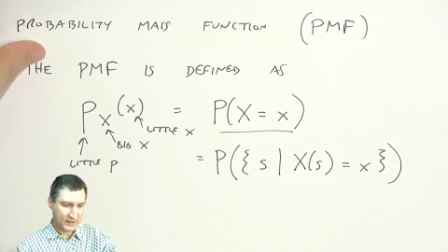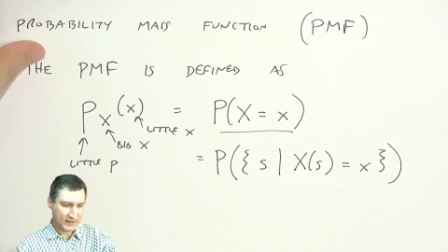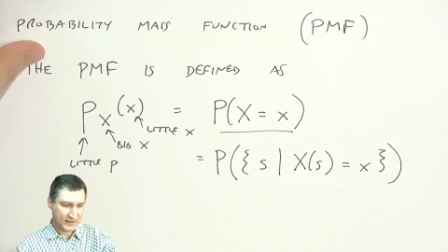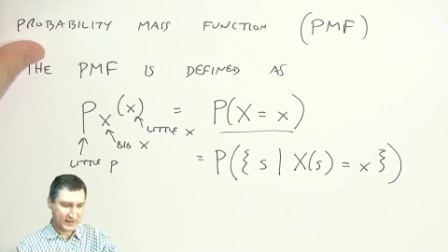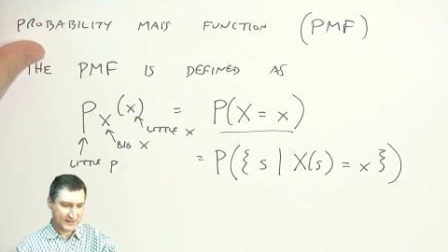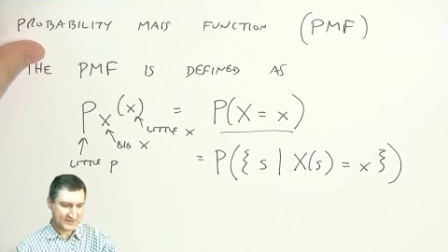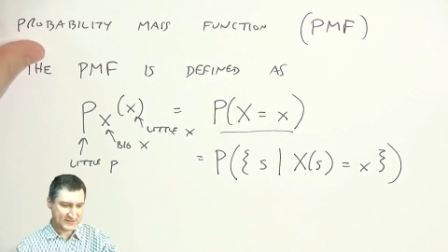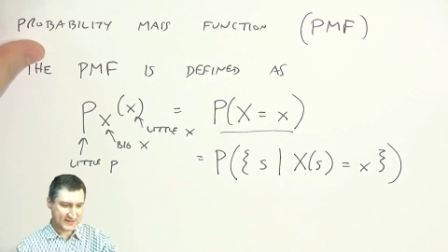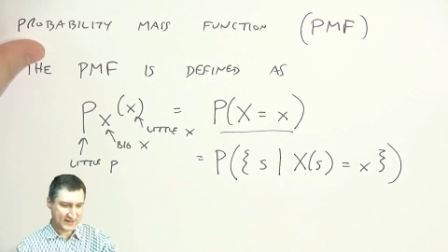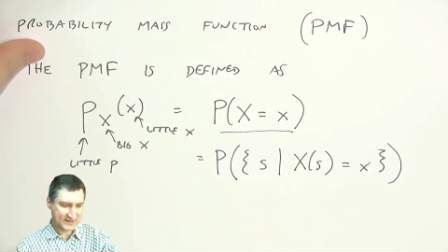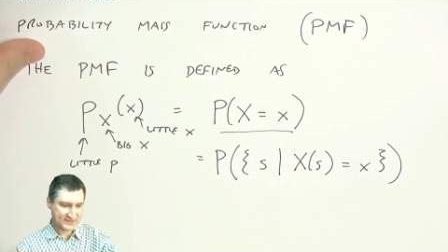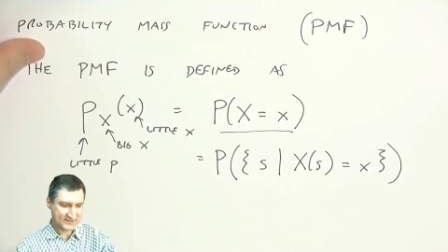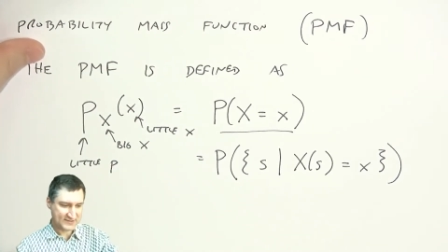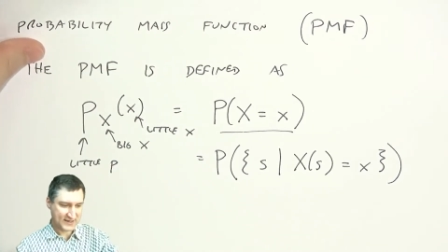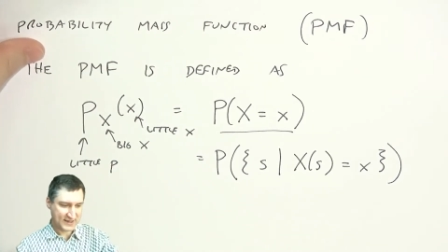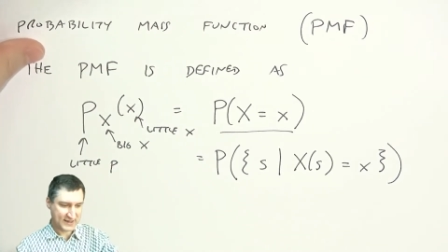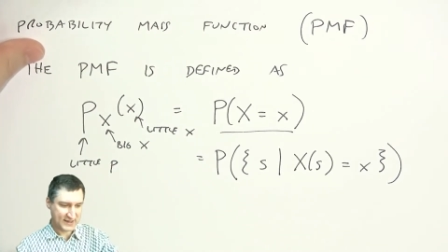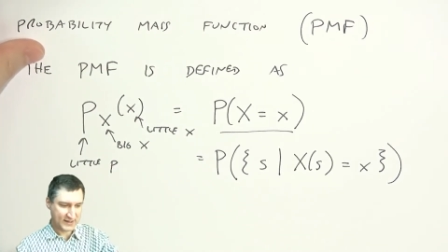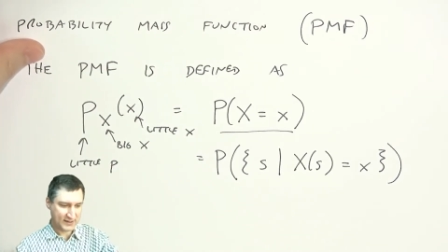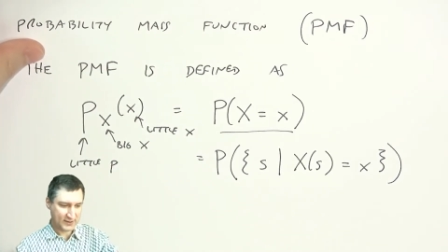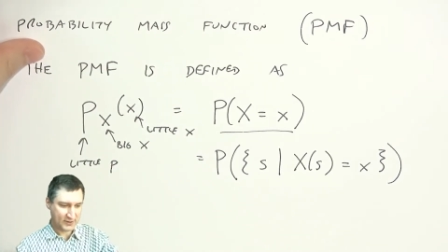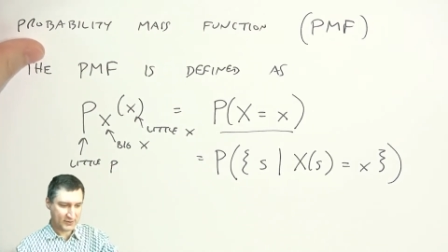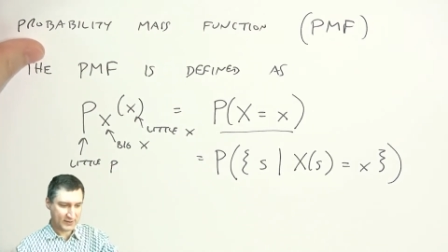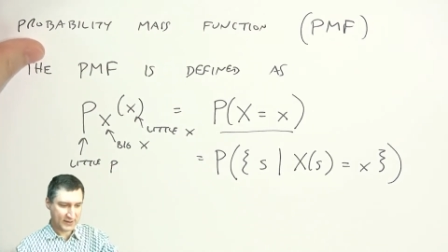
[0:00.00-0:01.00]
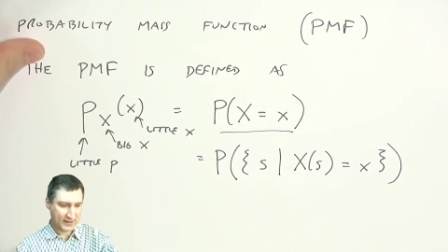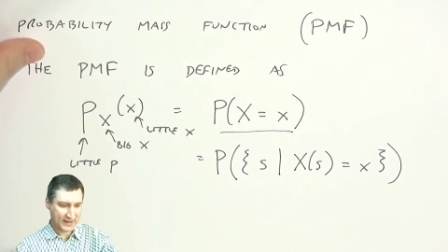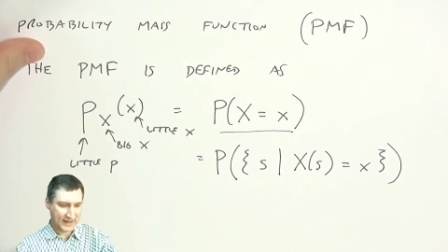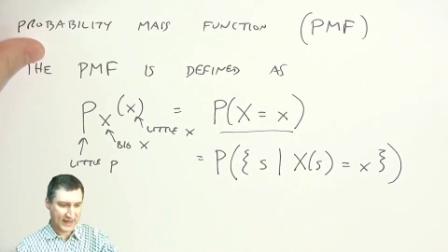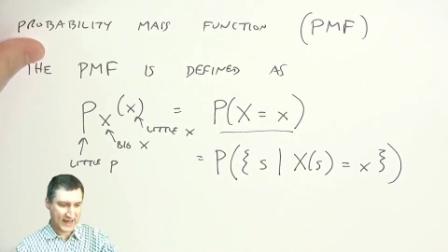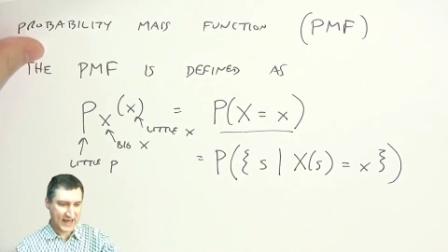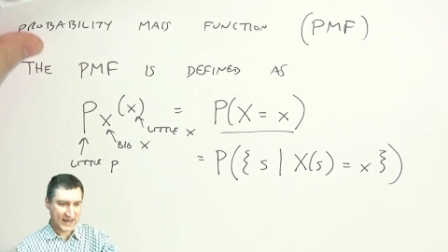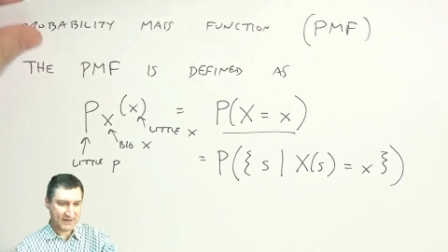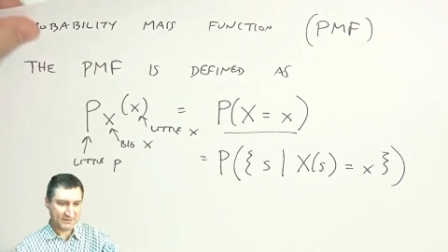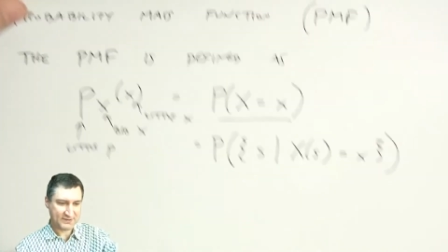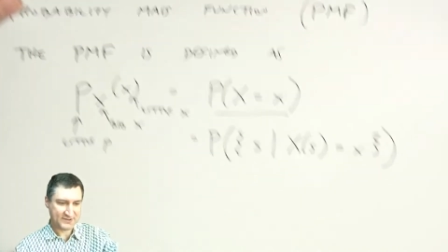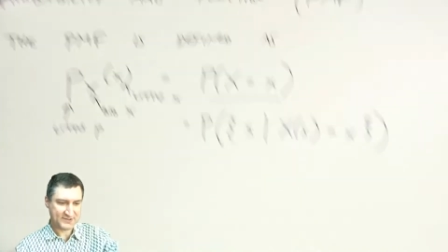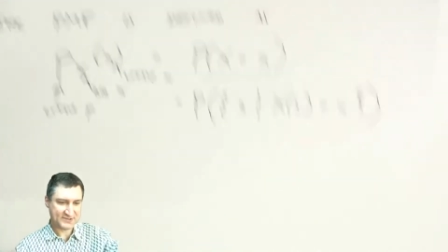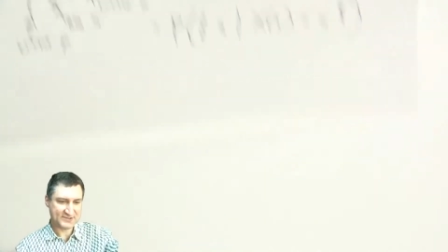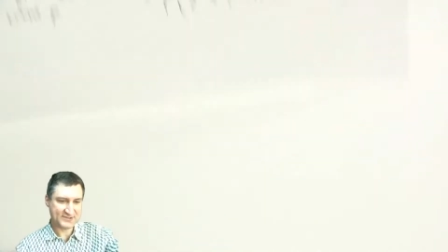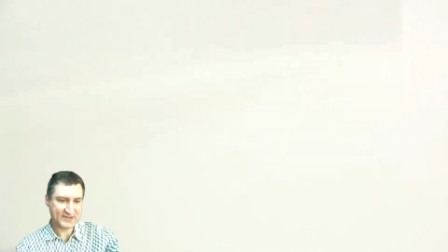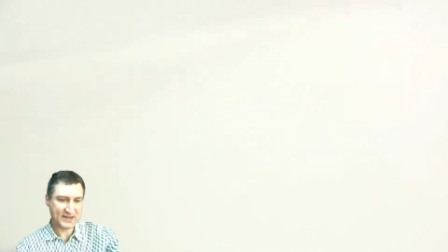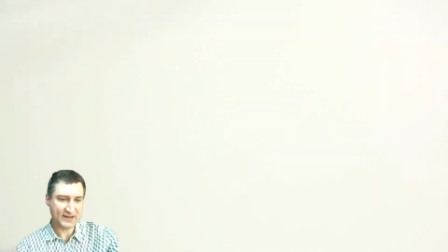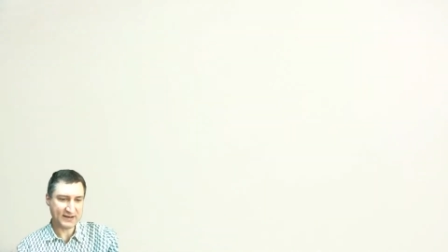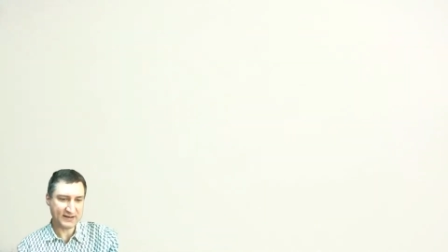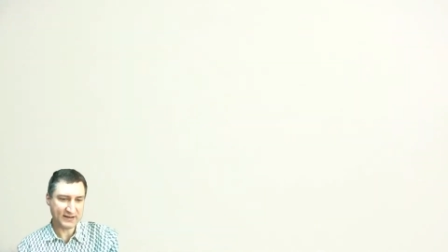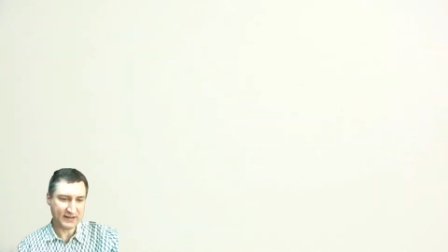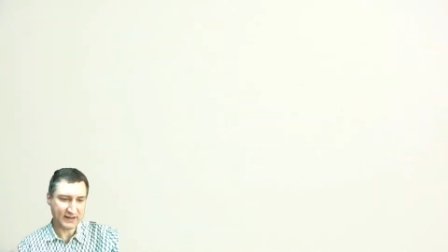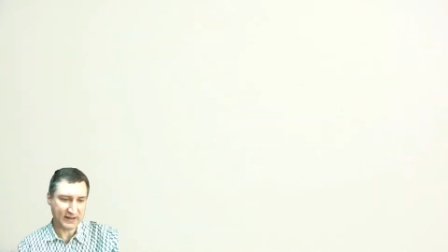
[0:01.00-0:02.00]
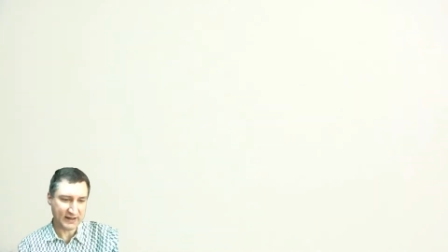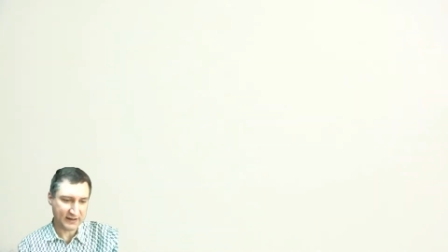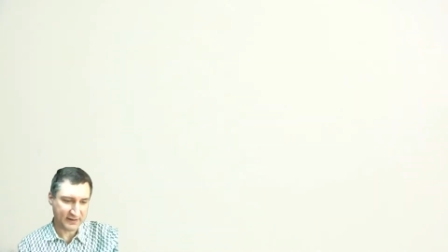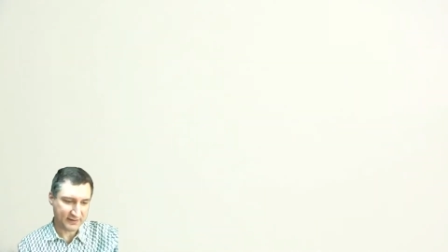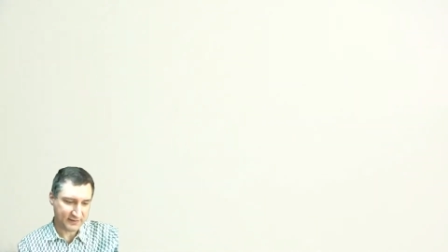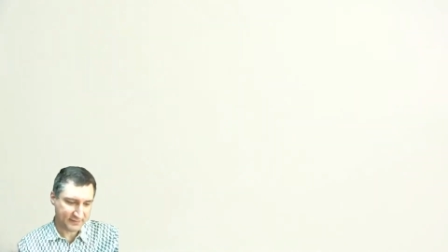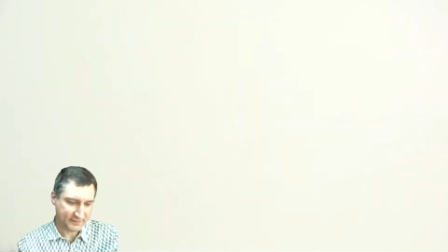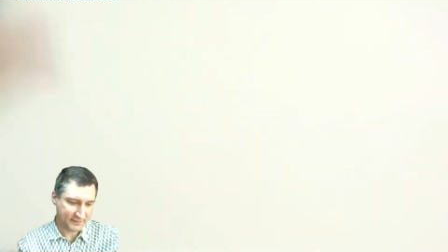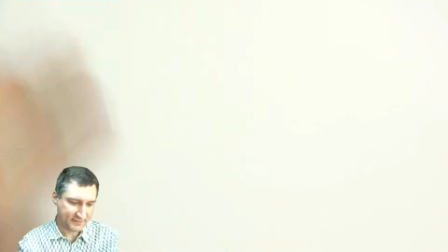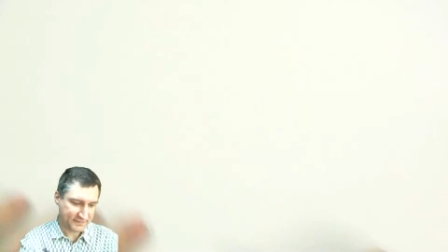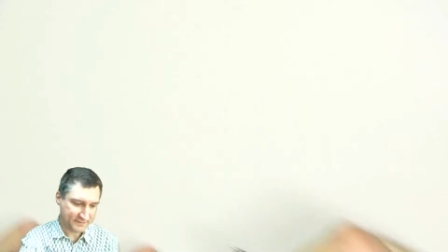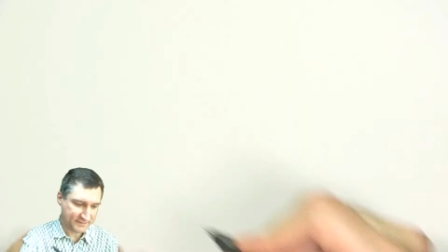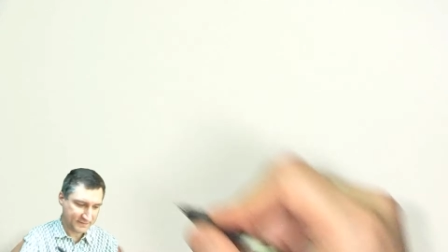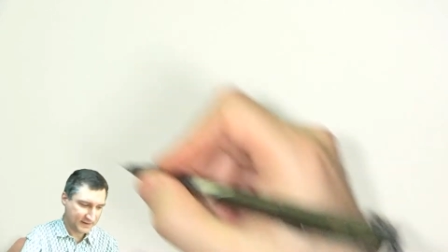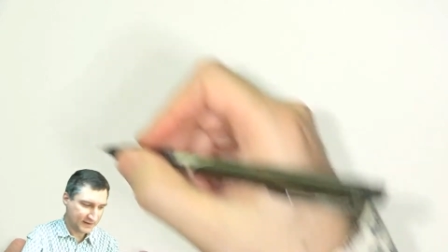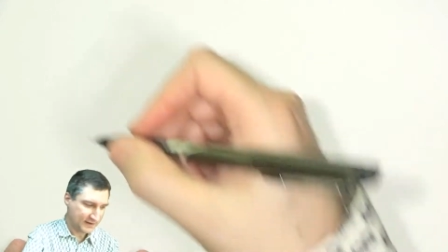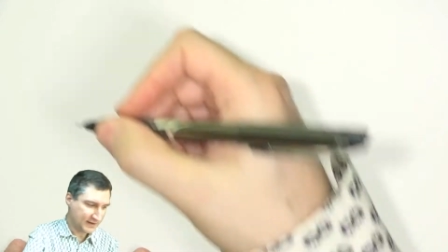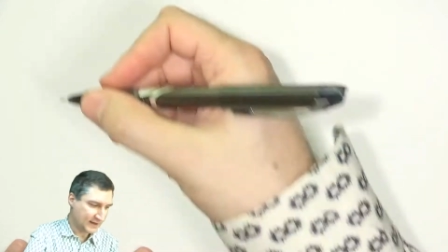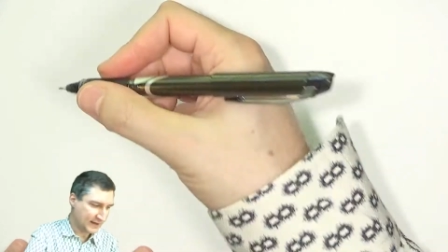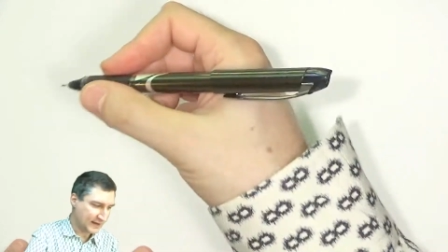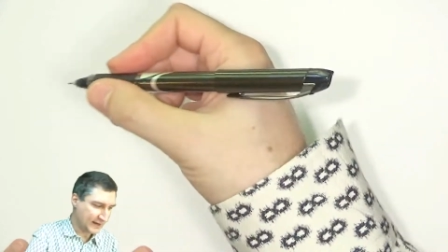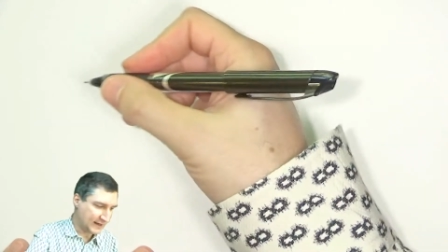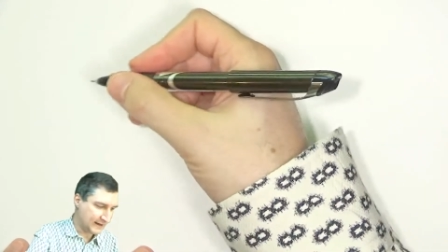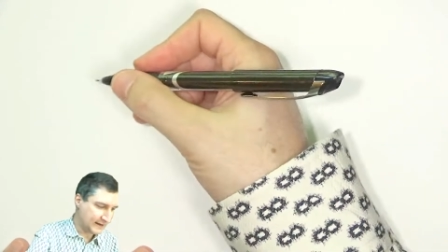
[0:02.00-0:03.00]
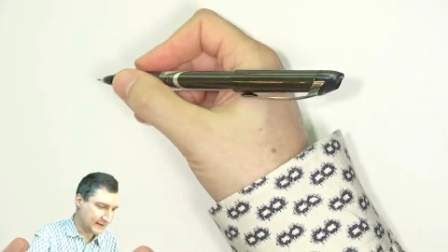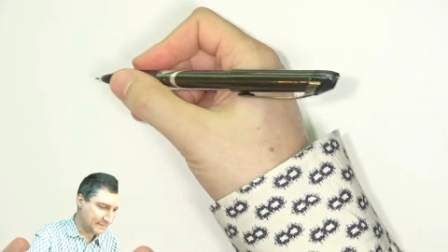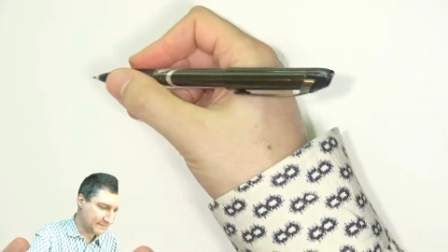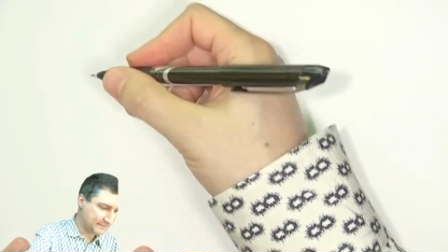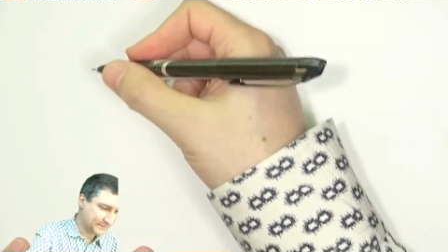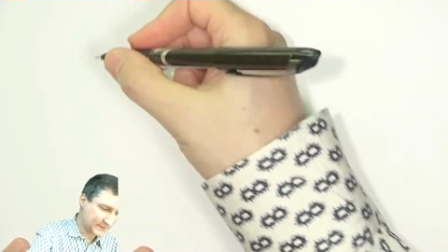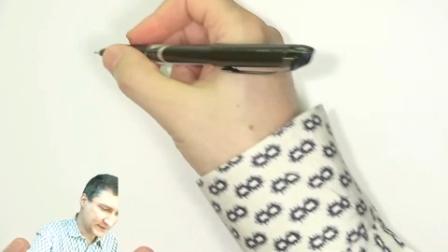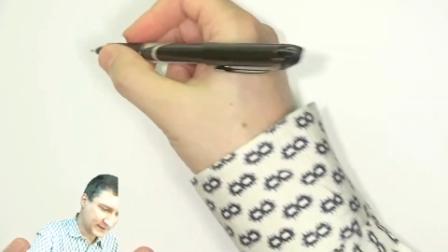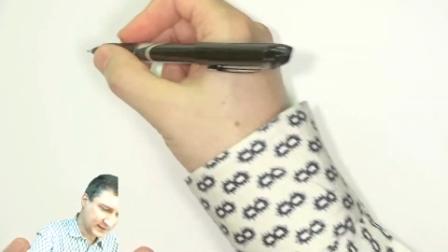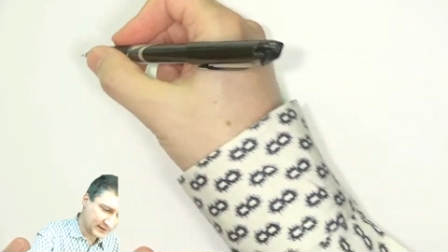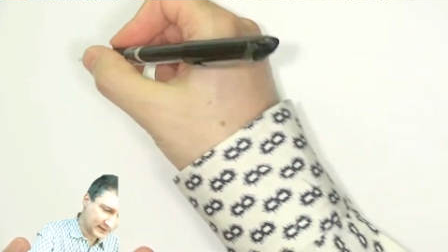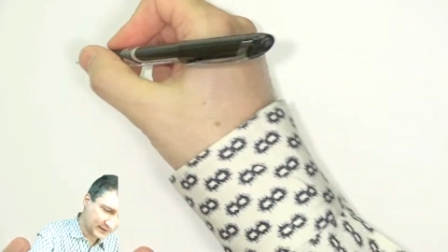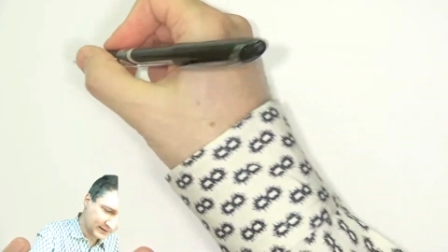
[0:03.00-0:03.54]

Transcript: it's like saying, okay, I have a set of um,